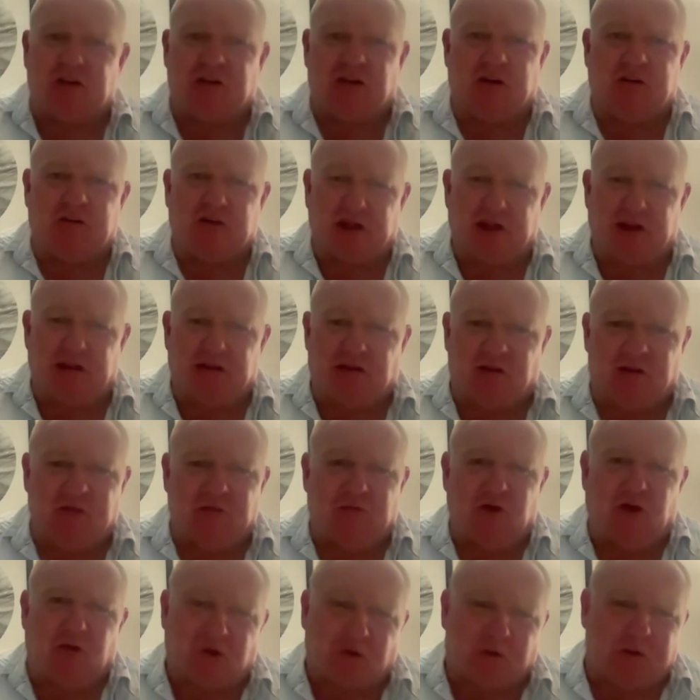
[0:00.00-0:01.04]
on
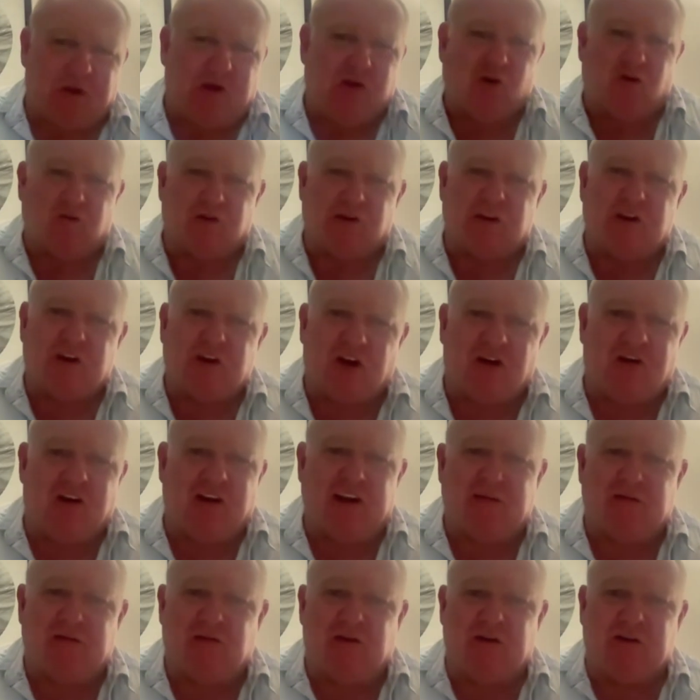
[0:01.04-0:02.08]
what we call recurring
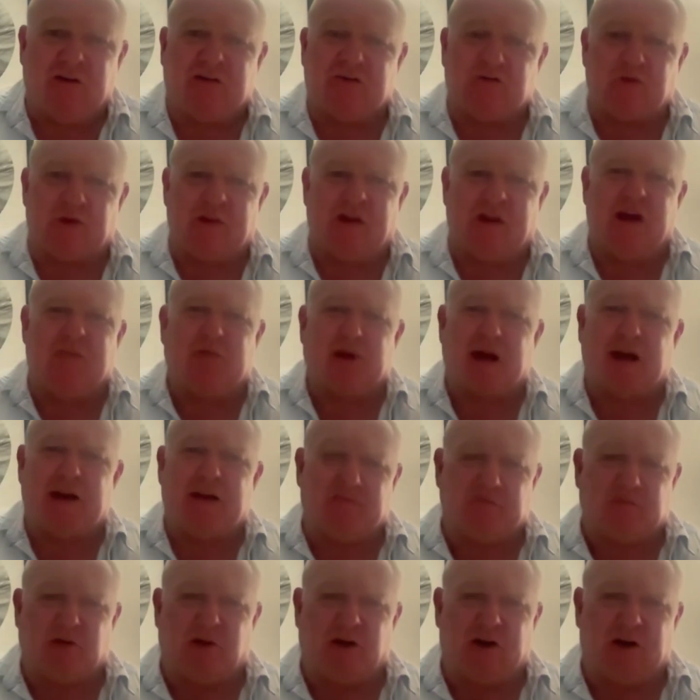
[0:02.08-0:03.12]
invoice, where they pay
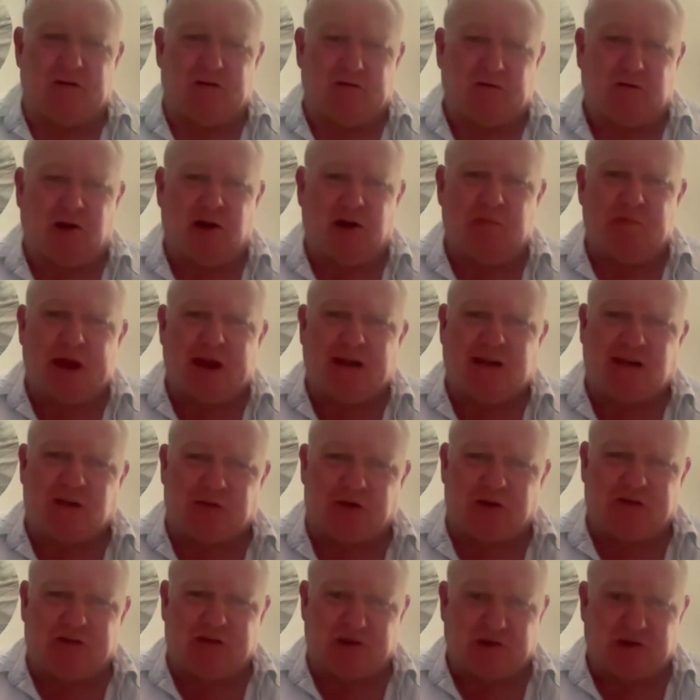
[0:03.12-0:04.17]
via bank
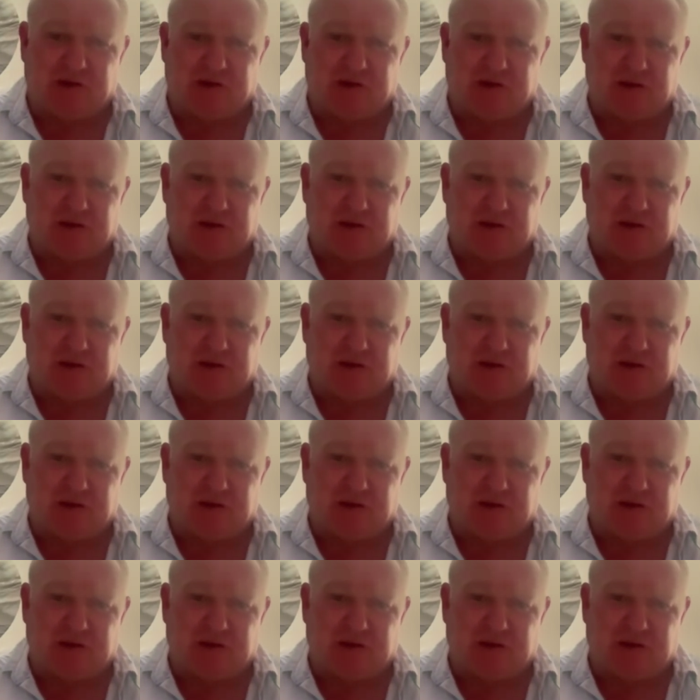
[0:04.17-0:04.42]
deposit.